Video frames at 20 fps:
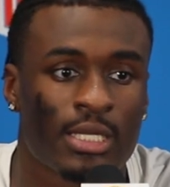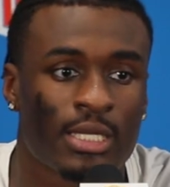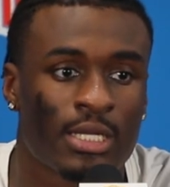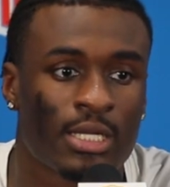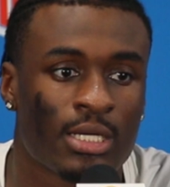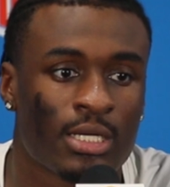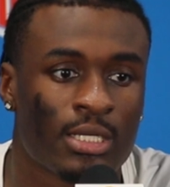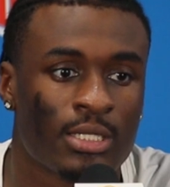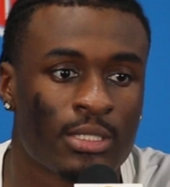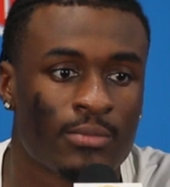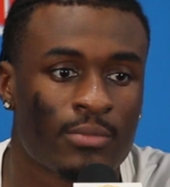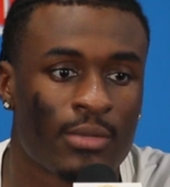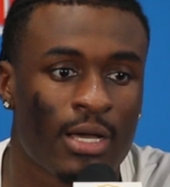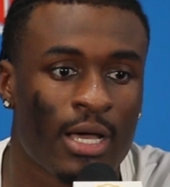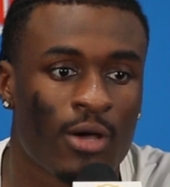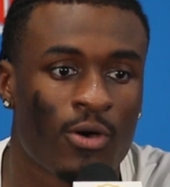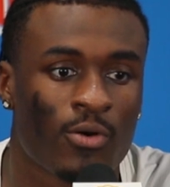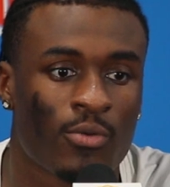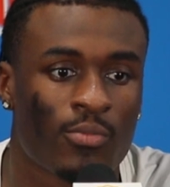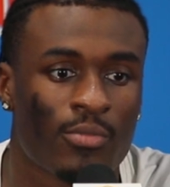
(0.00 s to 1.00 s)
and
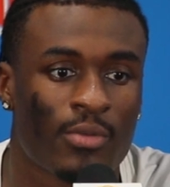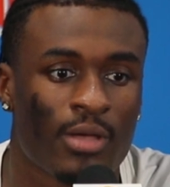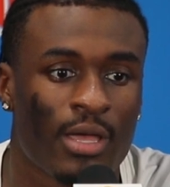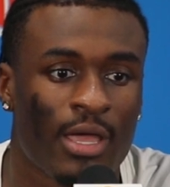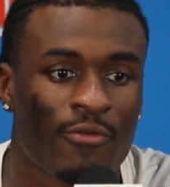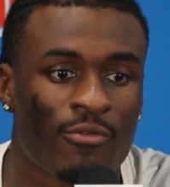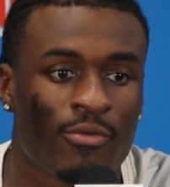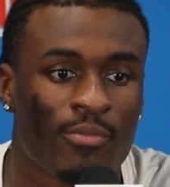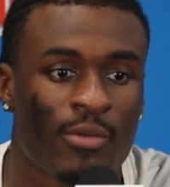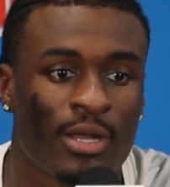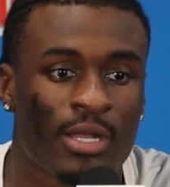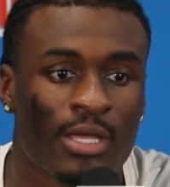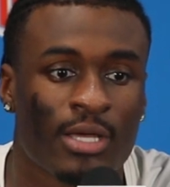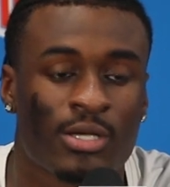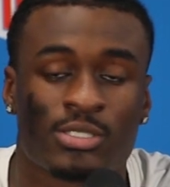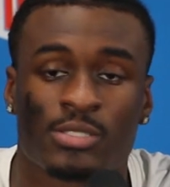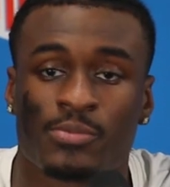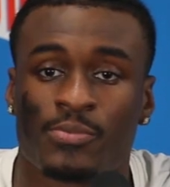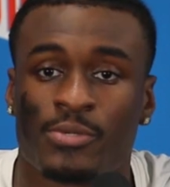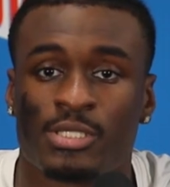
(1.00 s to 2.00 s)
I hope everybody
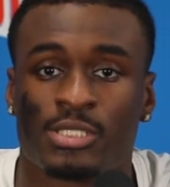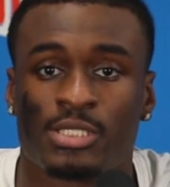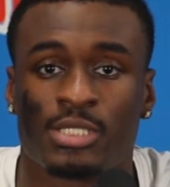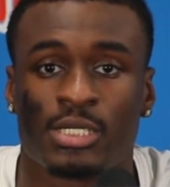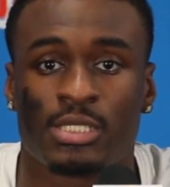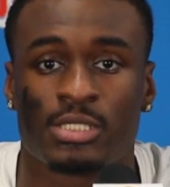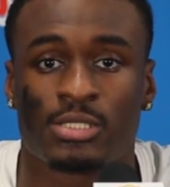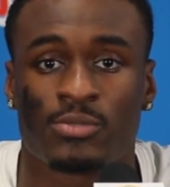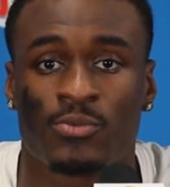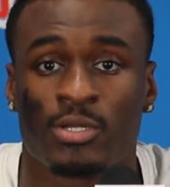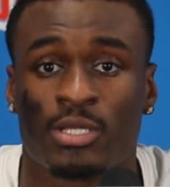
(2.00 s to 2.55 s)
else appreciates